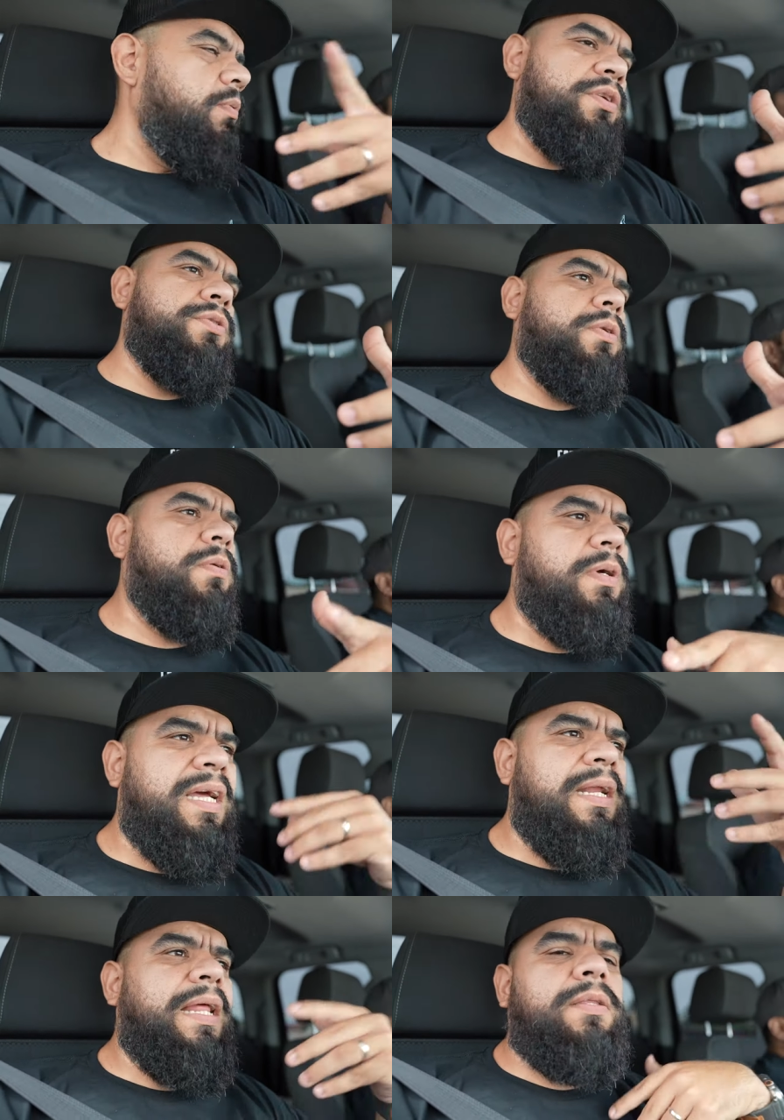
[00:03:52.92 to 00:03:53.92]
una de yo,
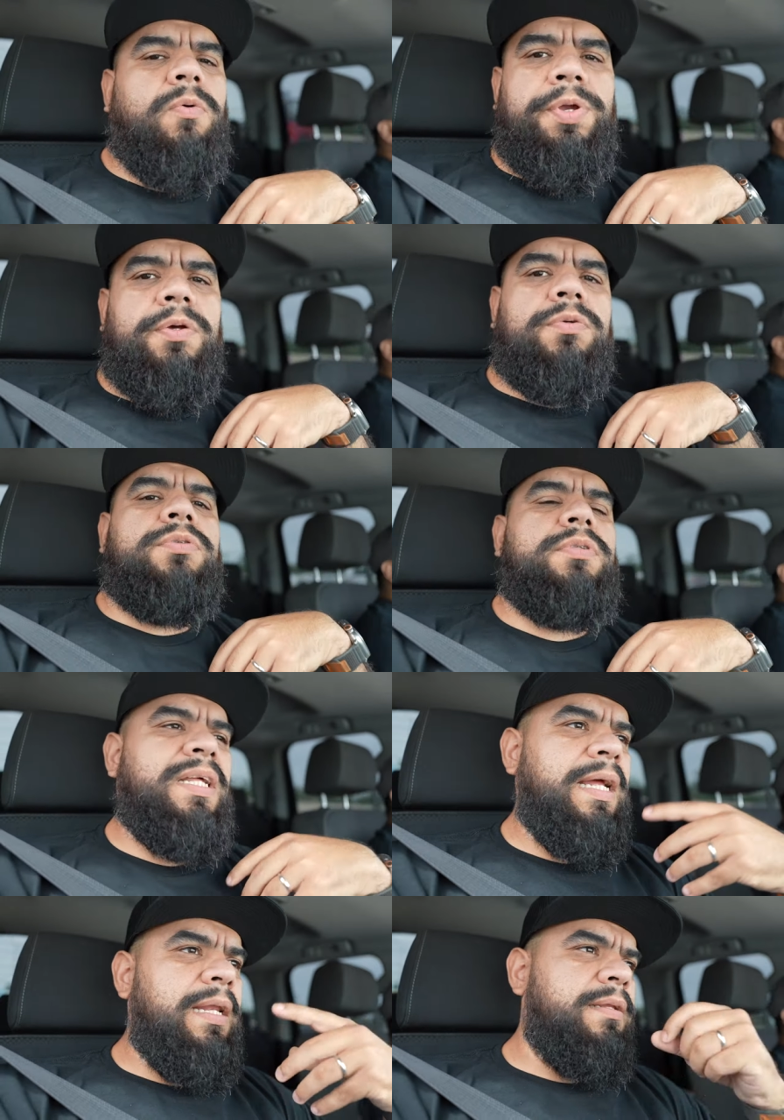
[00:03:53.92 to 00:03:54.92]
kinda like the wheels
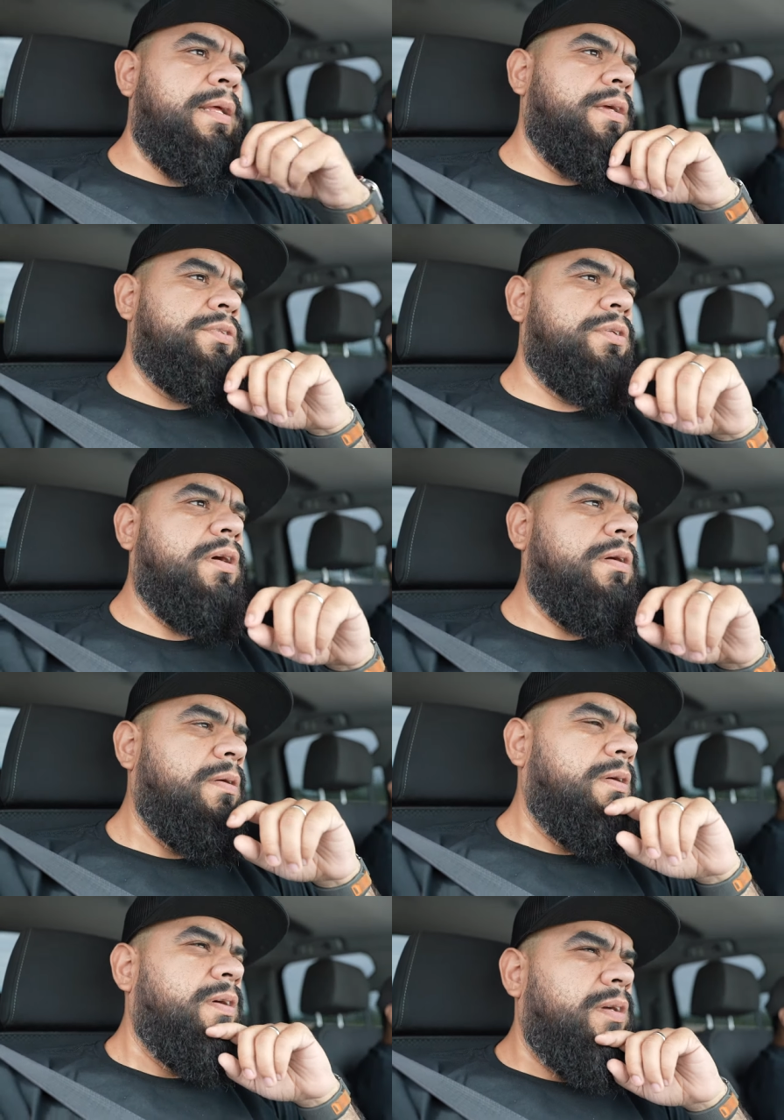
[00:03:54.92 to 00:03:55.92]
that I saw.
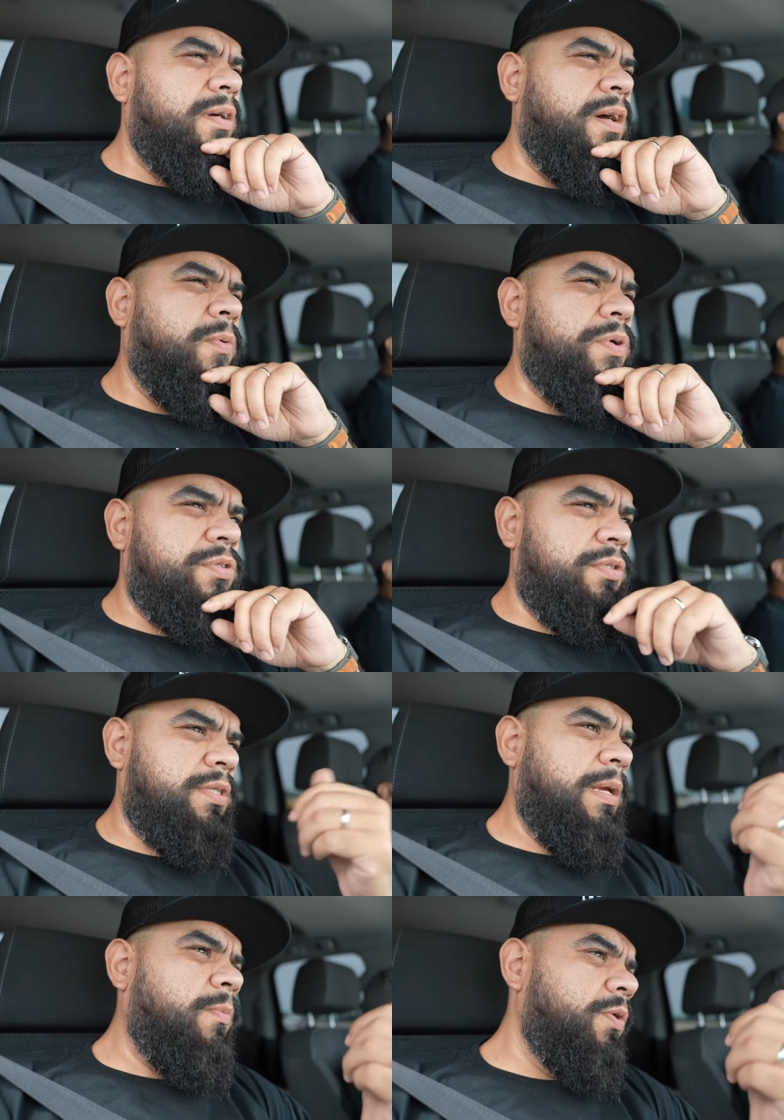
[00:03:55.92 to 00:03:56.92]
Which is the
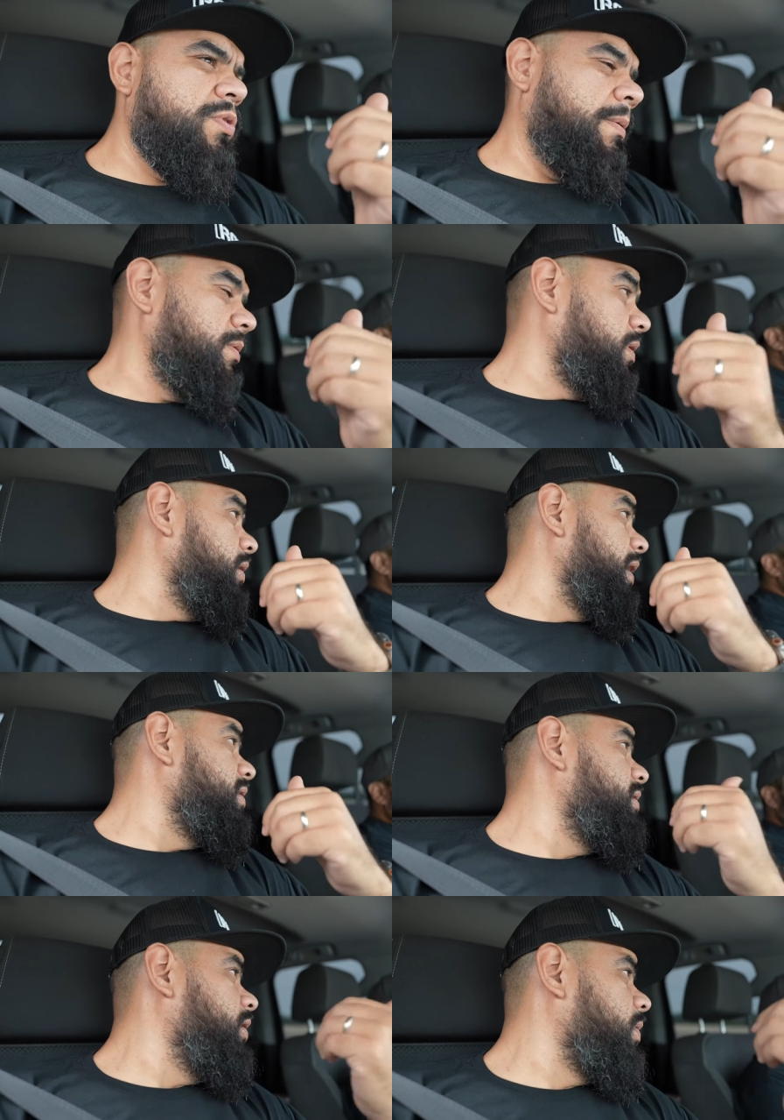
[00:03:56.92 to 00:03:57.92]
same wheels que vas a usar on the
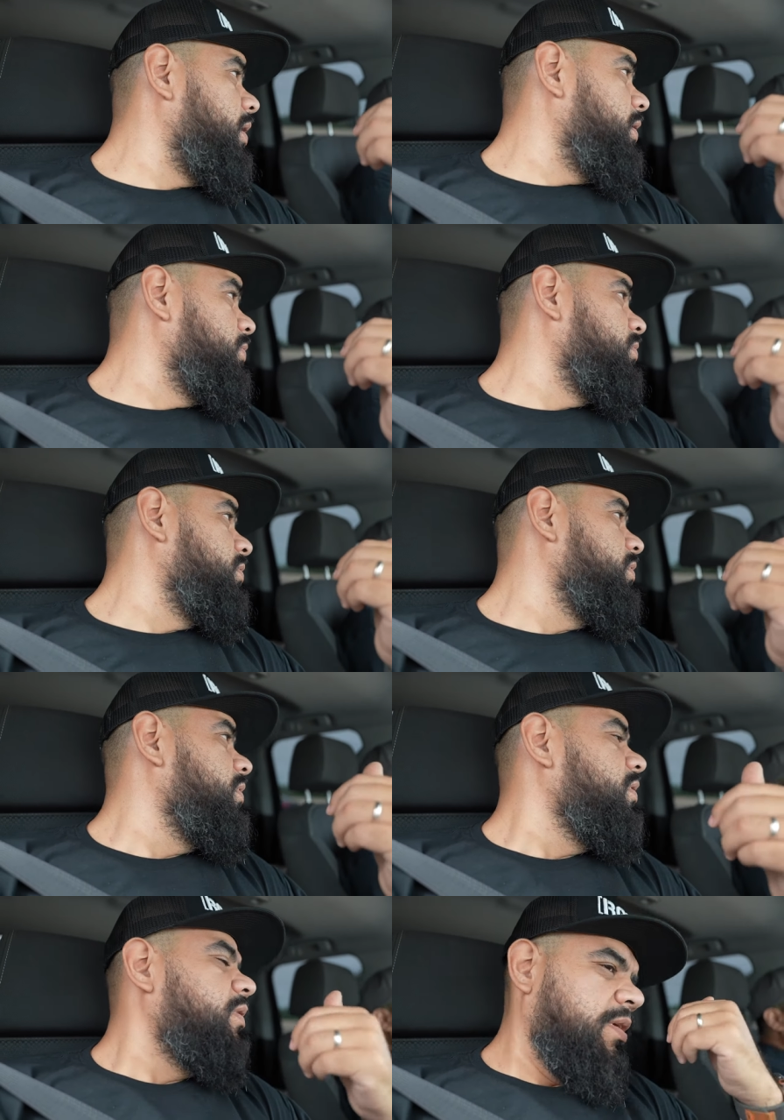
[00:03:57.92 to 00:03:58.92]
gas en la troca de ellos.
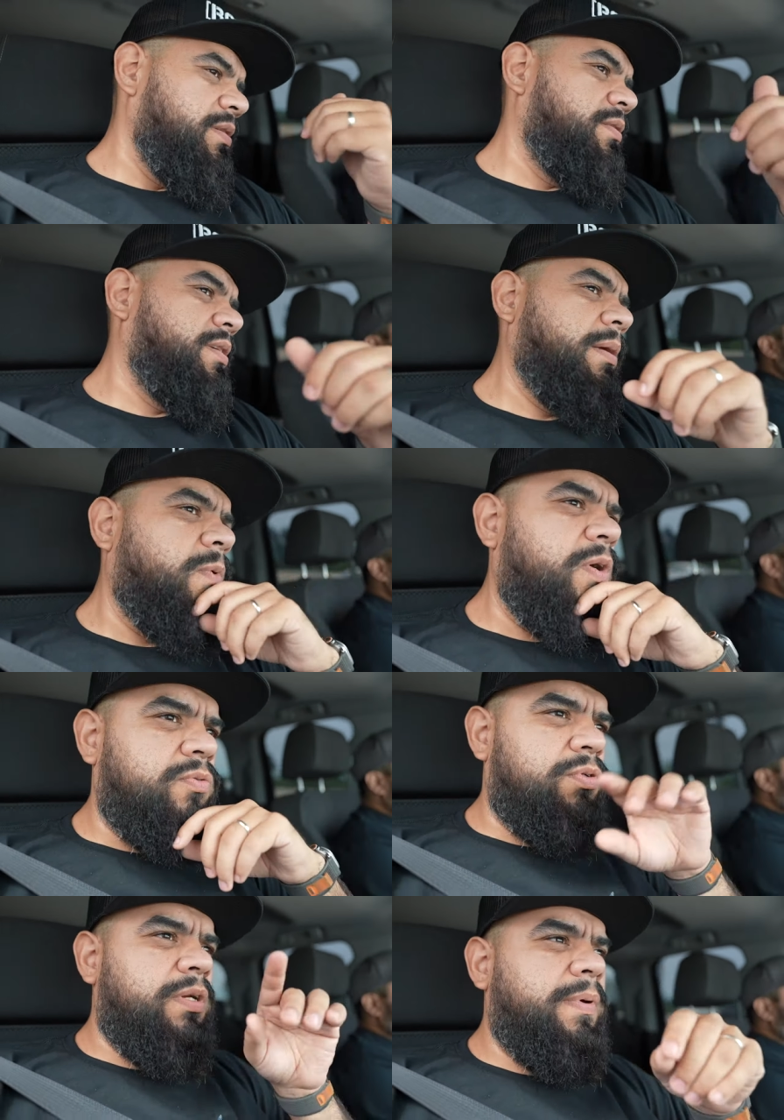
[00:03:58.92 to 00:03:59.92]
Wow. It's the same ones. Those are